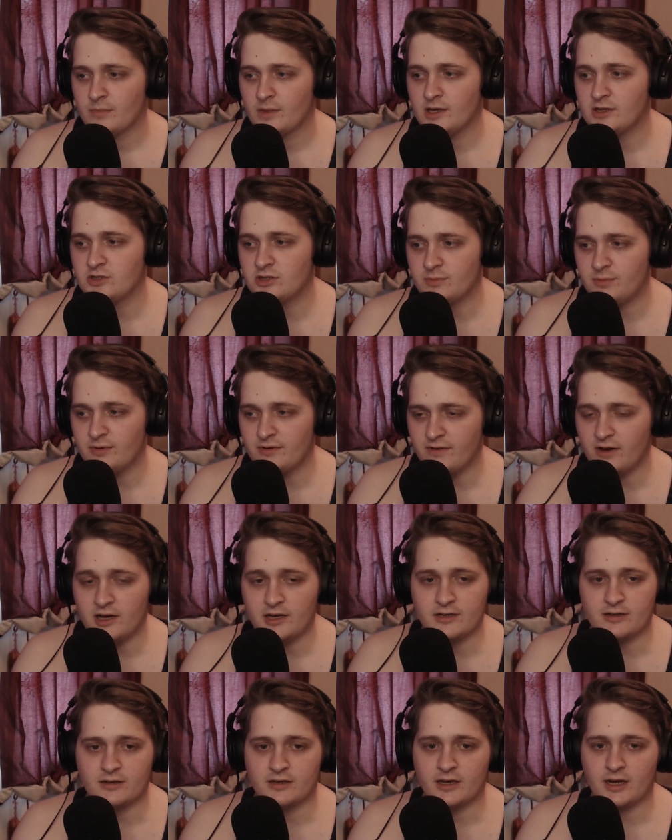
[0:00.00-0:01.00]
It should be
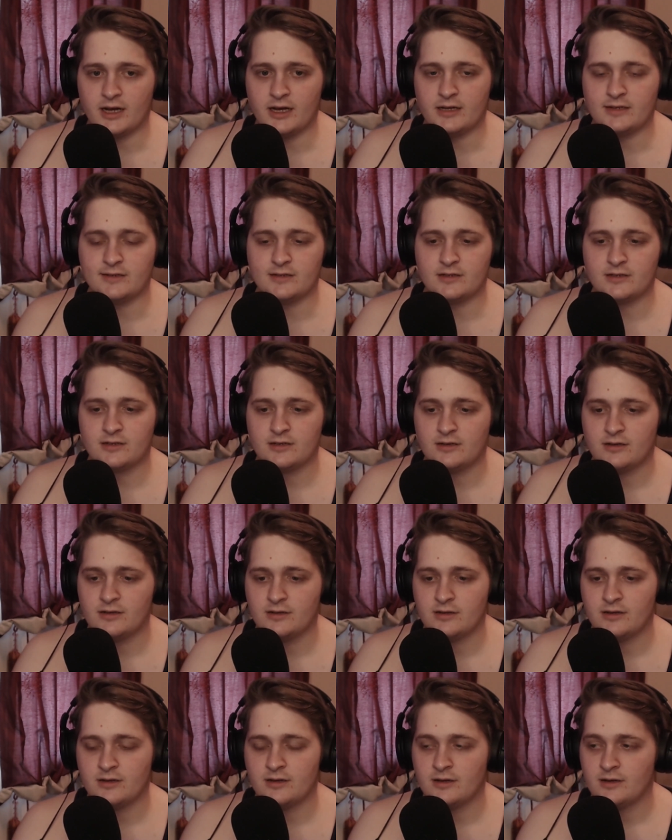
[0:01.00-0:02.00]
fine. And
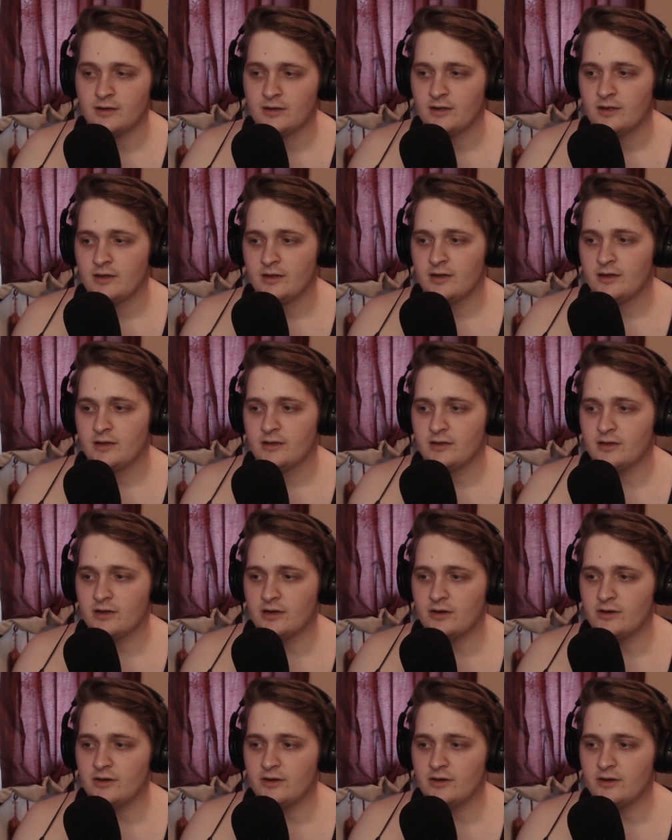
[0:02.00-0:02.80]
you know,